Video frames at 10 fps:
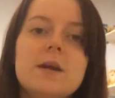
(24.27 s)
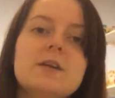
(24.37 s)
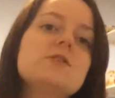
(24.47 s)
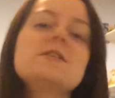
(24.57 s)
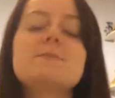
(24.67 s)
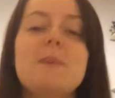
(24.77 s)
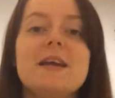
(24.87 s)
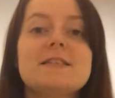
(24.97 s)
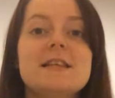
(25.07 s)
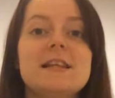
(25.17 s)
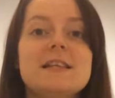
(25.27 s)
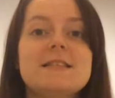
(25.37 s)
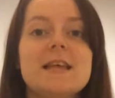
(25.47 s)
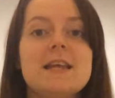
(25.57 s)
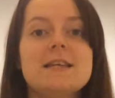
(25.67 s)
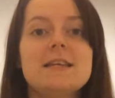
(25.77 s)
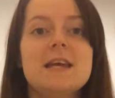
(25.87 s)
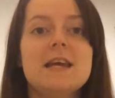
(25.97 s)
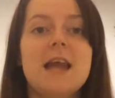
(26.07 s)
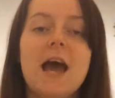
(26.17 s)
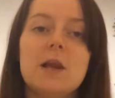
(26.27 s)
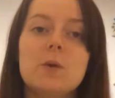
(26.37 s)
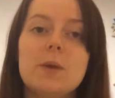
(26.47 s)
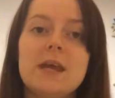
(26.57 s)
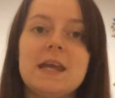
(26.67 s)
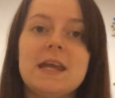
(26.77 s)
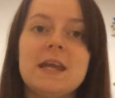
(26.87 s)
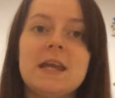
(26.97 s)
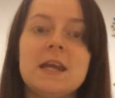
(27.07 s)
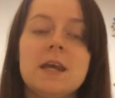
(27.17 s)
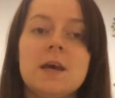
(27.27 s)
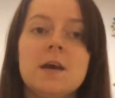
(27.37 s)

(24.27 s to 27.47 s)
We are just basically sending Halloween